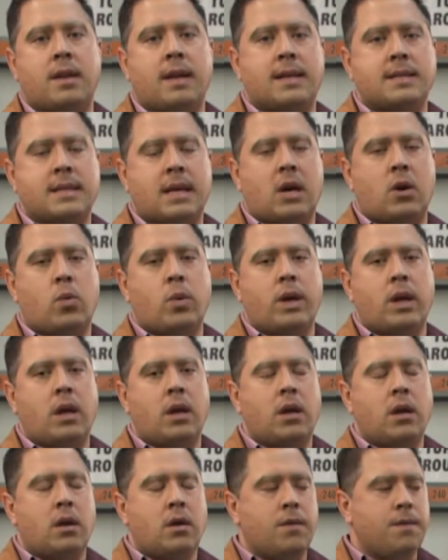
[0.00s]
That's how
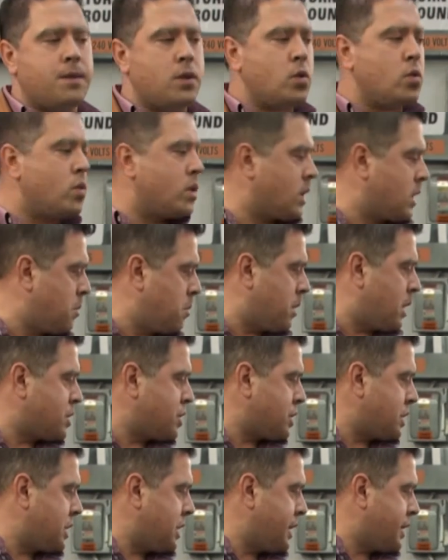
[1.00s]
we view the
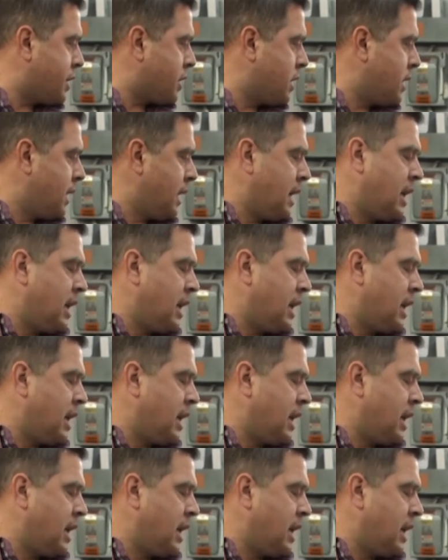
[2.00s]
combustion heater.